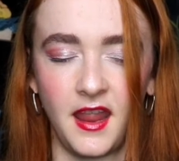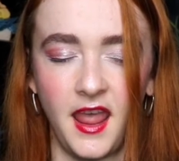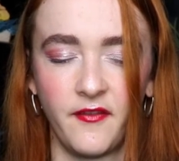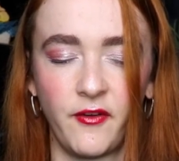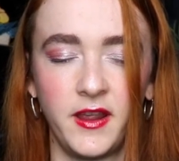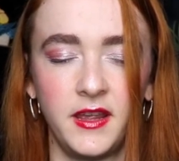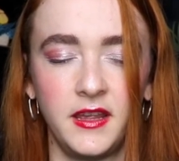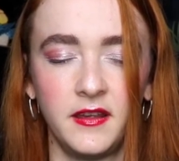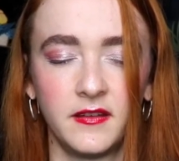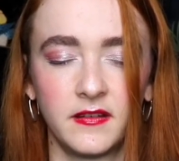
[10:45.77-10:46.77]

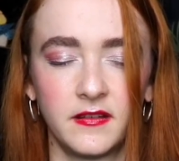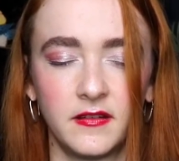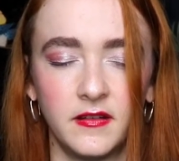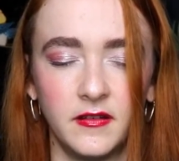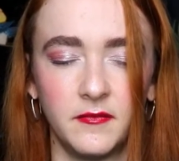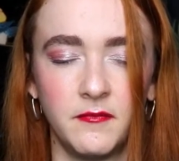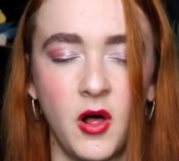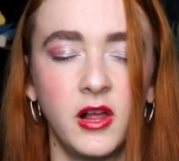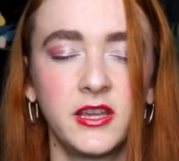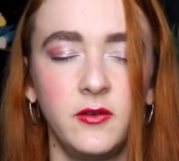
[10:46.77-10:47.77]
Every
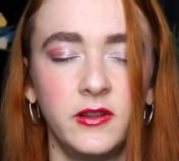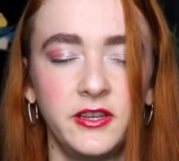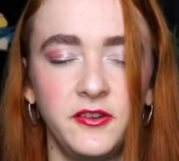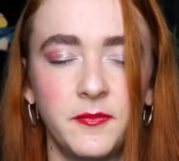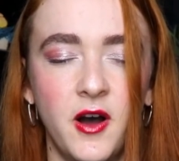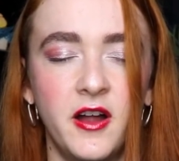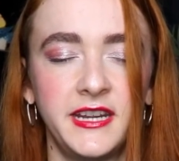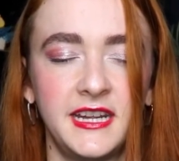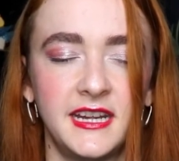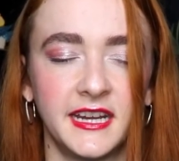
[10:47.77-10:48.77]
molecule in your
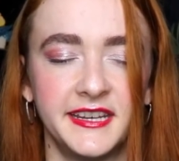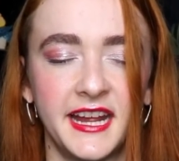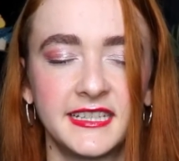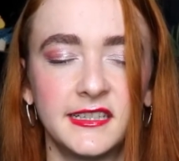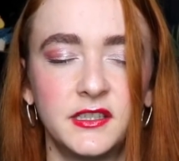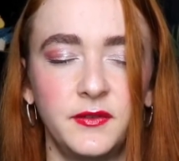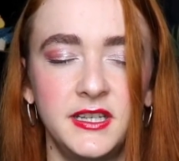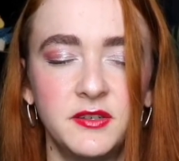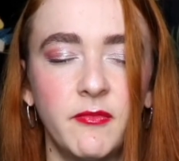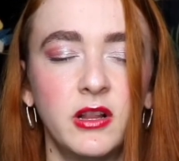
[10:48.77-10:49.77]
body connected to
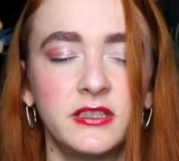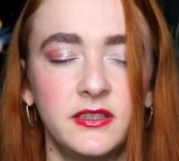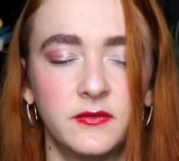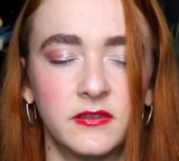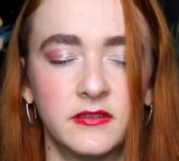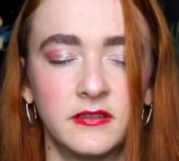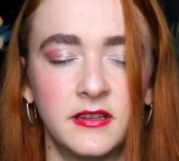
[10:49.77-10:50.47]
each molecule